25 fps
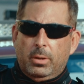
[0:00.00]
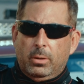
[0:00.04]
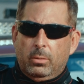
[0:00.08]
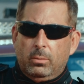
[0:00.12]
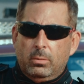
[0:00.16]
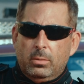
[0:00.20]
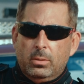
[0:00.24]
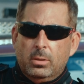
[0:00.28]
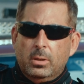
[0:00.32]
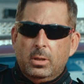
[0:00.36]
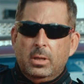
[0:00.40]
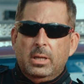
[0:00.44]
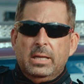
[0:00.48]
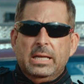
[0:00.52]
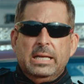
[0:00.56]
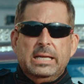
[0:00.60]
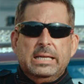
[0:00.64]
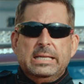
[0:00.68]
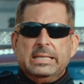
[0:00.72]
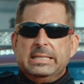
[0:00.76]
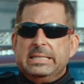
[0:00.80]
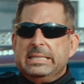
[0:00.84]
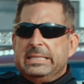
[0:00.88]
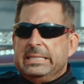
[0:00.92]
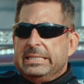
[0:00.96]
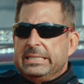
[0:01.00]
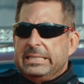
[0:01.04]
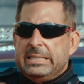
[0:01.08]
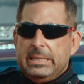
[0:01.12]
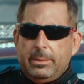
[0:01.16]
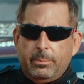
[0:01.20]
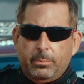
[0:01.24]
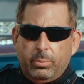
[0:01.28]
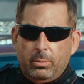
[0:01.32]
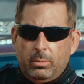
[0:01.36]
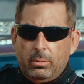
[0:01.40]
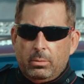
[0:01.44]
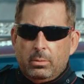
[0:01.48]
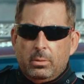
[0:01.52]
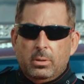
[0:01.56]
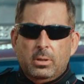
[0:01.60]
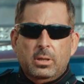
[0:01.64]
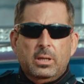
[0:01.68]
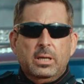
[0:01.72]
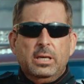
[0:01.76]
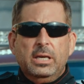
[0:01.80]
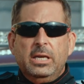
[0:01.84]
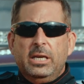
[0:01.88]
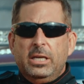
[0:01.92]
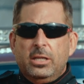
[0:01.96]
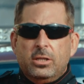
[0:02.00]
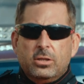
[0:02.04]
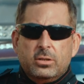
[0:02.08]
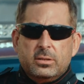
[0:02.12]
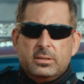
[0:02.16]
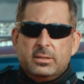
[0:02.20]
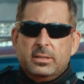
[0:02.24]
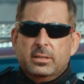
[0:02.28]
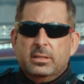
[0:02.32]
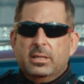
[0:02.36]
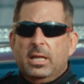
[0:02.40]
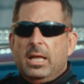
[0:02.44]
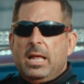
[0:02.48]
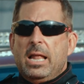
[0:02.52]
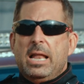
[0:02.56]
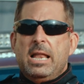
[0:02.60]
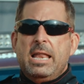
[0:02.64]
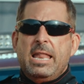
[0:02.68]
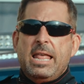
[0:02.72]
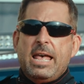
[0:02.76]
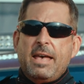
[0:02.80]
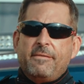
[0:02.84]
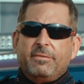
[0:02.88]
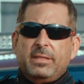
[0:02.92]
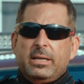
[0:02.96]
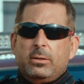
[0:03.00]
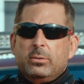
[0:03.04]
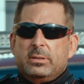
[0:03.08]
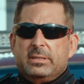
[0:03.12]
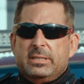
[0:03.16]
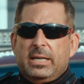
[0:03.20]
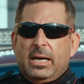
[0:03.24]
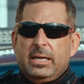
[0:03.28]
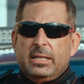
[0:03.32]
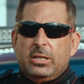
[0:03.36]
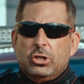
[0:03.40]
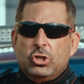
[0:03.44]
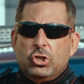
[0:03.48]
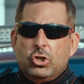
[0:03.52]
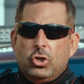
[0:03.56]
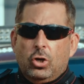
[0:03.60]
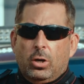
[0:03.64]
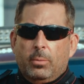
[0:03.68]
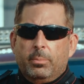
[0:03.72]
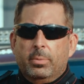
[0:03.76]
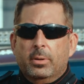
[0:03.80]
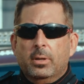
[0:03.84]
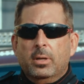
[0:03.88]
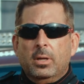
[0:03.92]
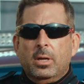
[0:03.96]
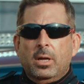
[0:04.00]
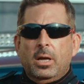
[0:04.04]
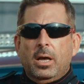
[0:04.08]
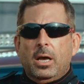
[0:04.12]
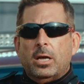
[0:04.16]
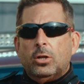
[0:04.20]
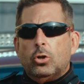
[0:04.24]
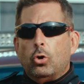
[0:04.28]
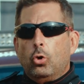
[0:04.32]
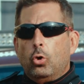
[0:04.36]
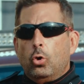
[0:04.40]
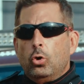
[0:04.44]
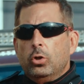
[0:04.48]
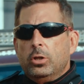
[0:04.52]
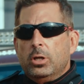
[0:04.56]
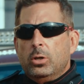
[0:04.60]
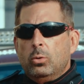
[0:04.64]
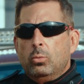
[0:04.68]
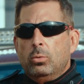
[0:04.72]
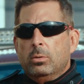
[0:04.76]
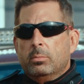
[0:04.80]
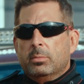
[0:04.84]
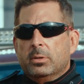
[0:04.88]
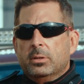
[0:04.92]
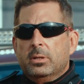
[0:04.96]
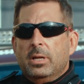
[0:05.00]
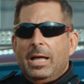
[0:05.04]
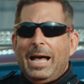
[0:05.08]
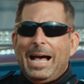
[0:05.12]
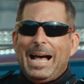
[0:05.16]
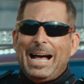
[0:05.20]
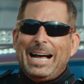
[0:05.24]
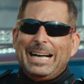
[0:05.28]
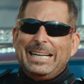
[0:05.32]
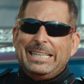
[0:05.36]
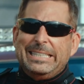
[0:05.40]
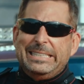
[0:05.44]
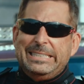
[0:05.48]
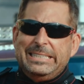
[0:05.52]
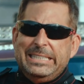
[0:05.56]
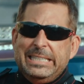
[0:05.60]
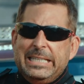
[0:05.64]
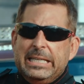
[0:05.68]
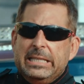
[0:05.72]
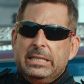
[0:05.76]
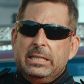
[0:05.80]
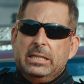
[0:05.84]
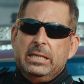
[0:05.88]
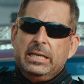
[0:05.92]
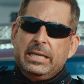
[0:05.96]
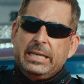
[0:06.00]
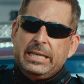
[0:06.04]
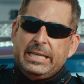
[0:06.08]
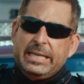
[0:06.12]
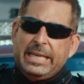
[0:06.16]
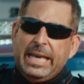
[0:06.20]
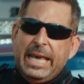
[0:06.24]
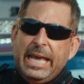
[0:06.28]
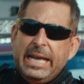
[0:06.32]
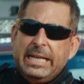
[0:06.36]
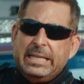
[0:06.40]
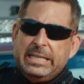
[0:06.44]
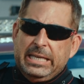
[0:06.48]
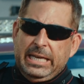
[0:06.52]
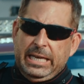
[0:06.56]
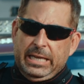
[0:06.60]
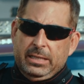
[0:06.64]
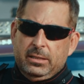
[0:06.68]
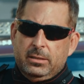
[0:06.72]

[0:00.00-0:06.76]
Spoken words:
bowl. Simple, innocent, left outside a shop. An older woman accidentally kicked